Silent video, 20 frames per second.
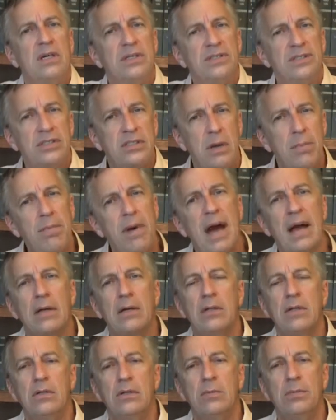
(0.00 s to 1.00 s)
Step back
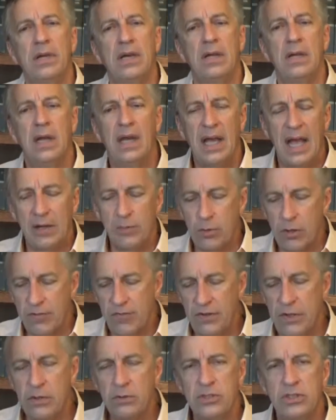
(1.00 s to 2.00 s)
a little bit and
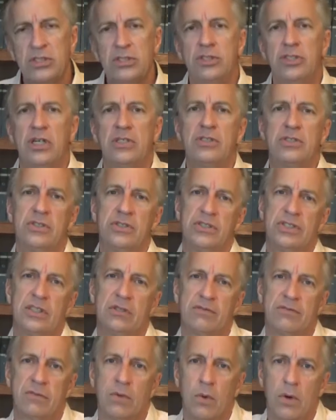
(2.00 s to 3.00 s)
refuse to judge
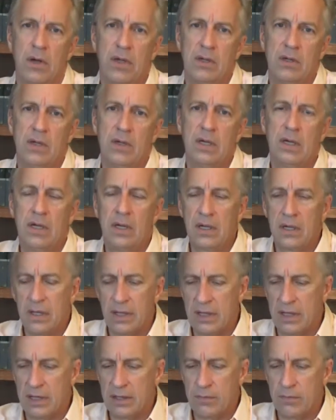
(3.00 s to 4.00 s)
yourself for
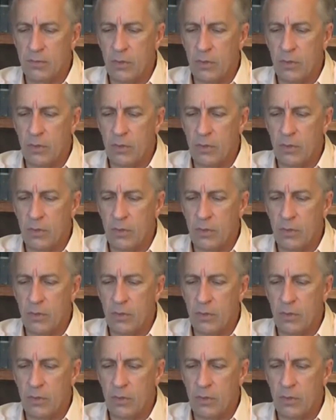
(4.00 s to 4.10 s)
it.